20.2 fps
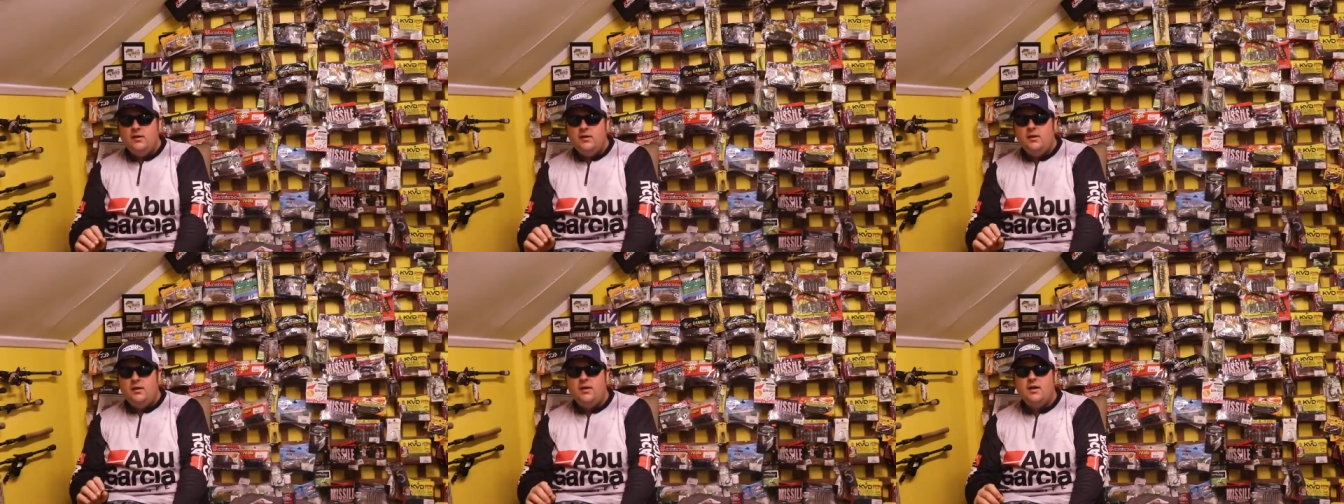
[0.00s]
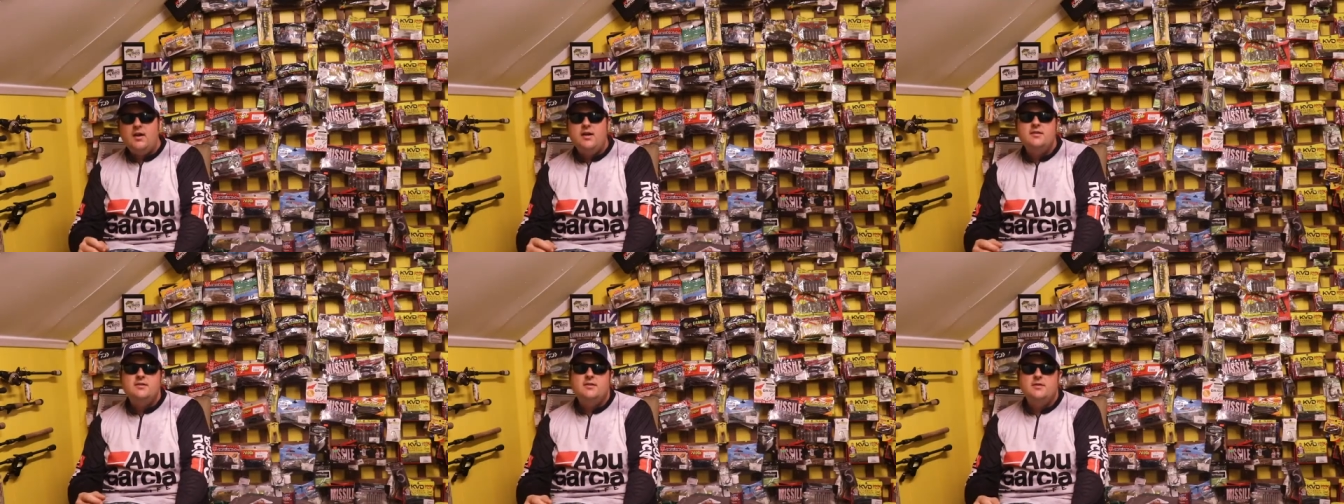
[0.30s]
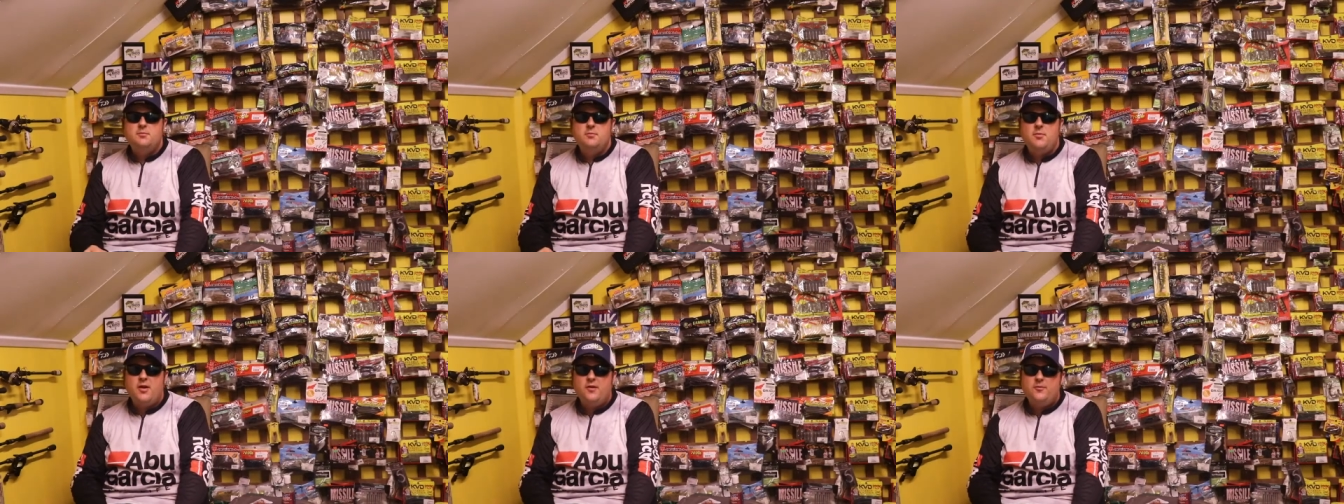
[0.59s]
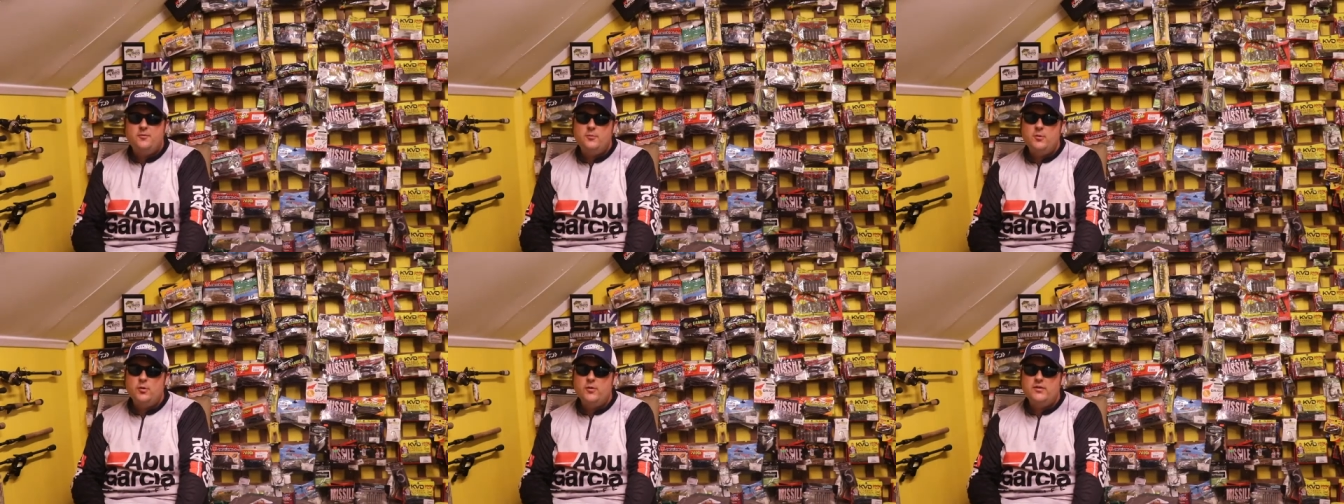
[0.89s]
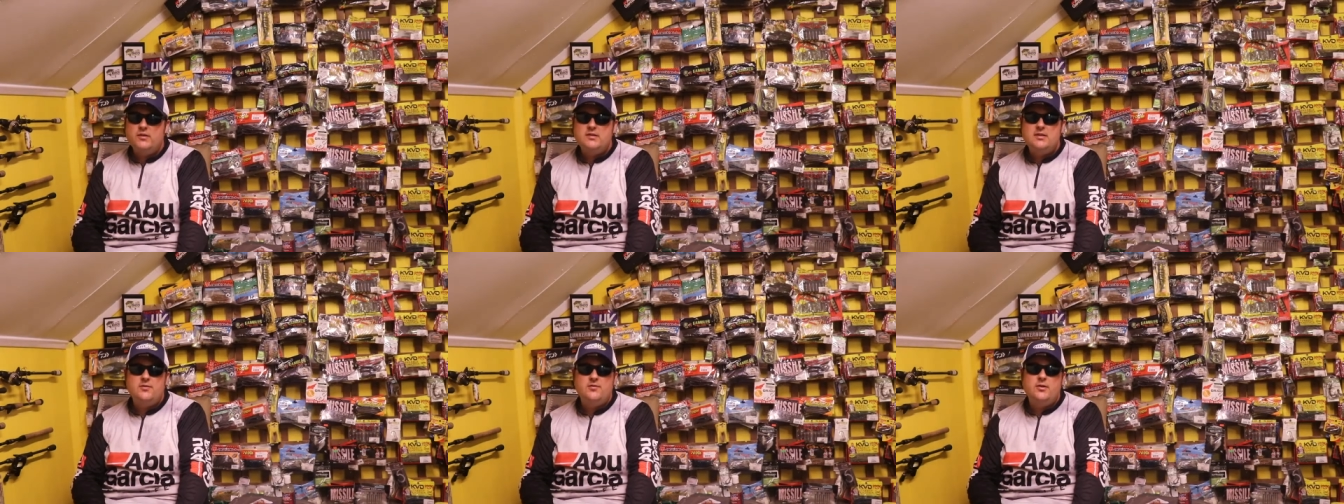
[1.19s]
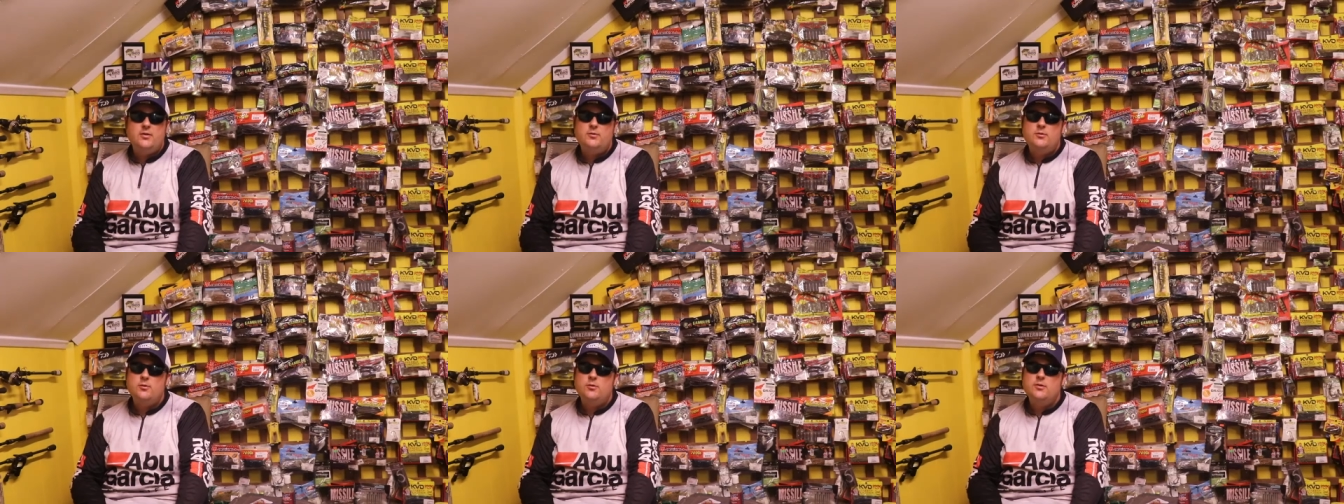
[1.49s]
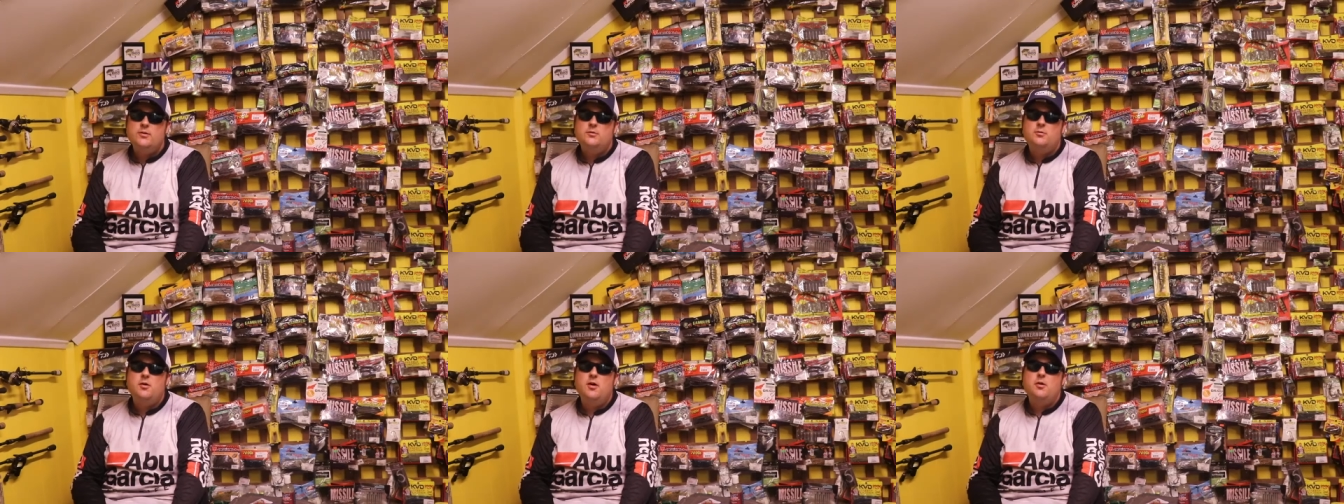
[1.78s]
Hey guys, it's Mark from North 7
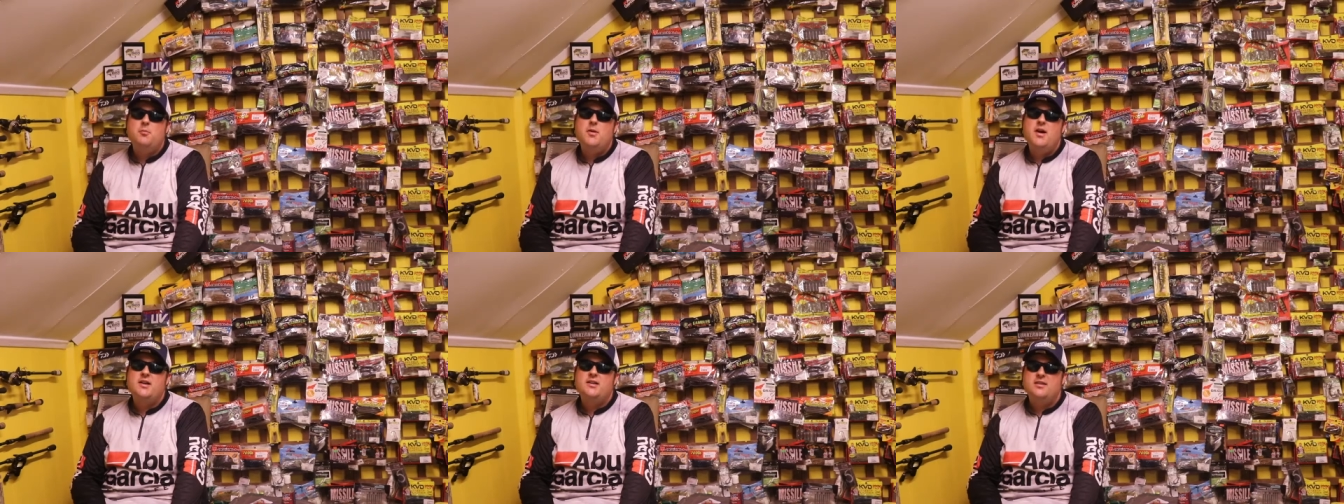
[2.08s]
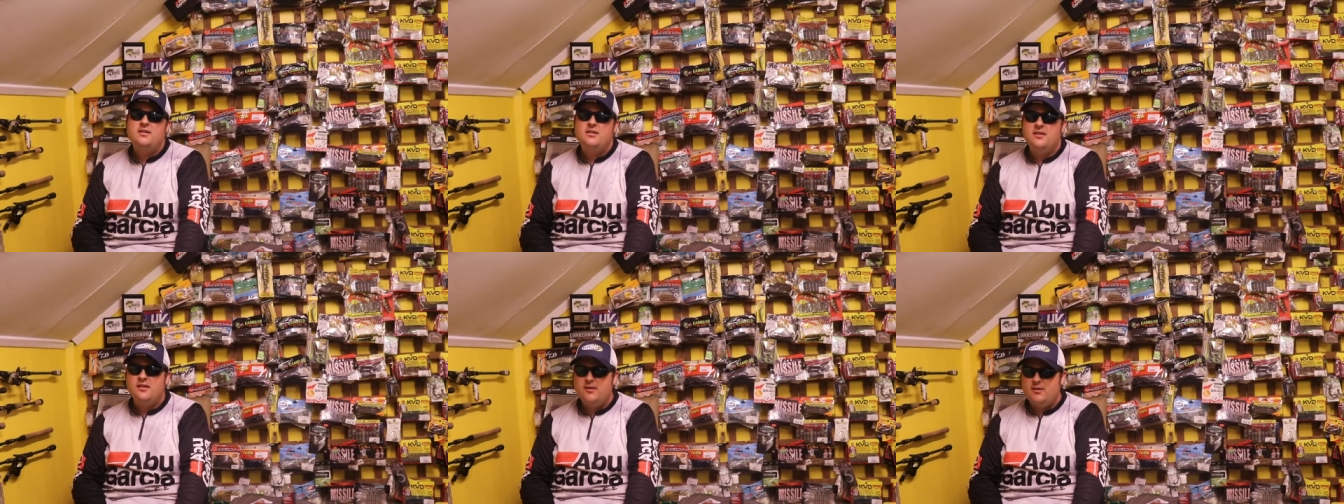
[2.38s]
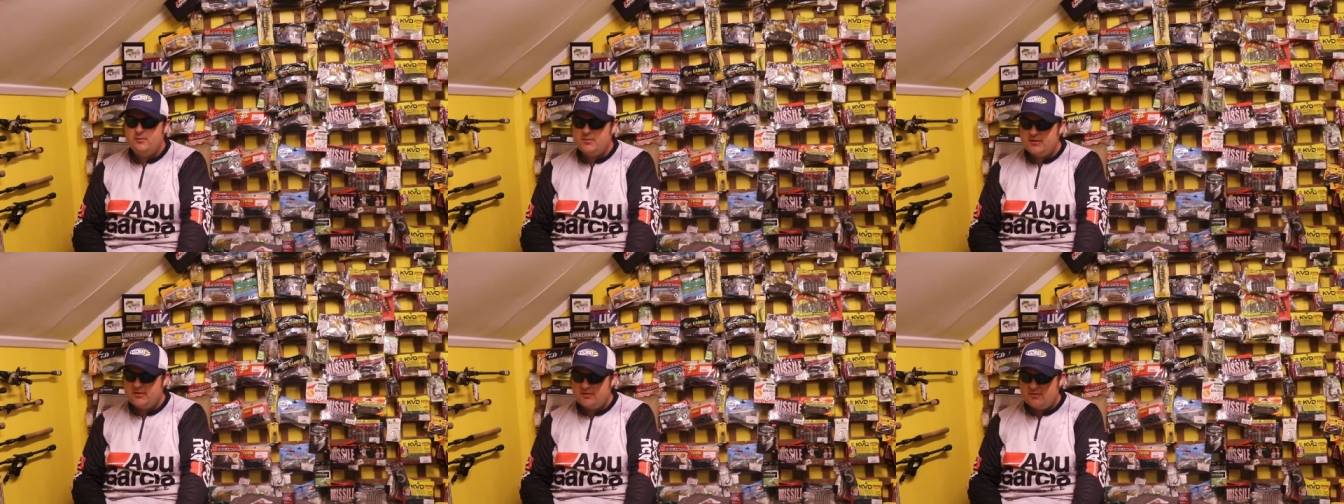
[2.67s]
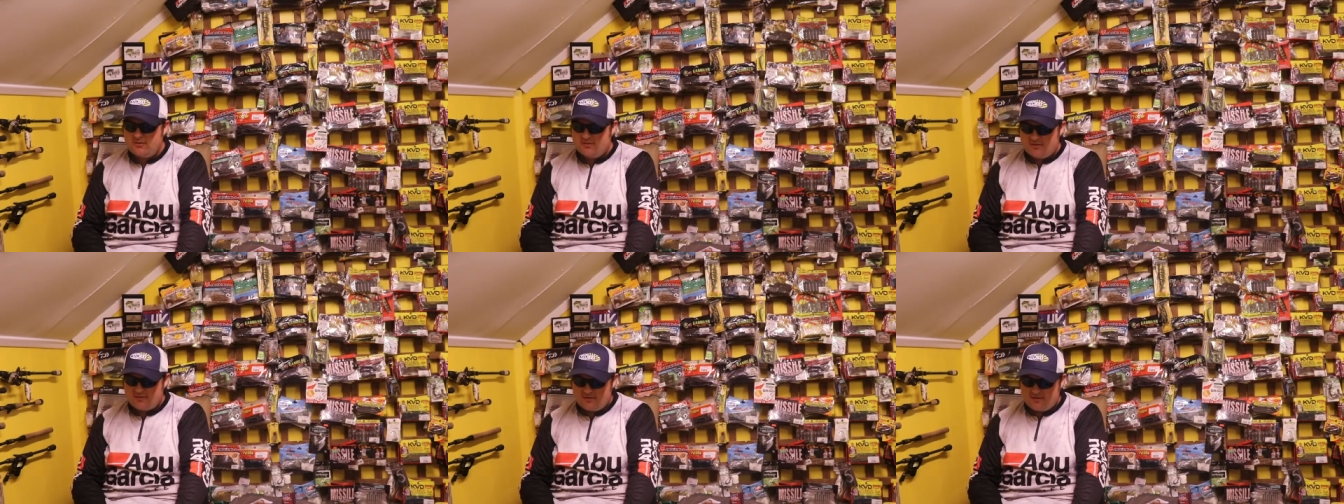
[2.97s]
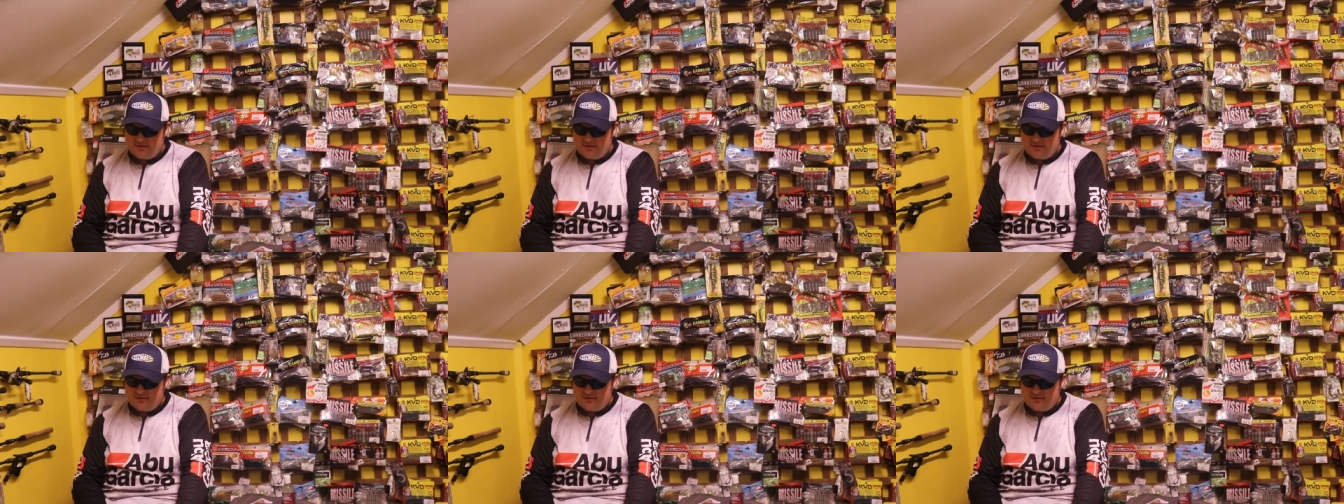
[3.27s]
Outdoors. Welcome back to another episode.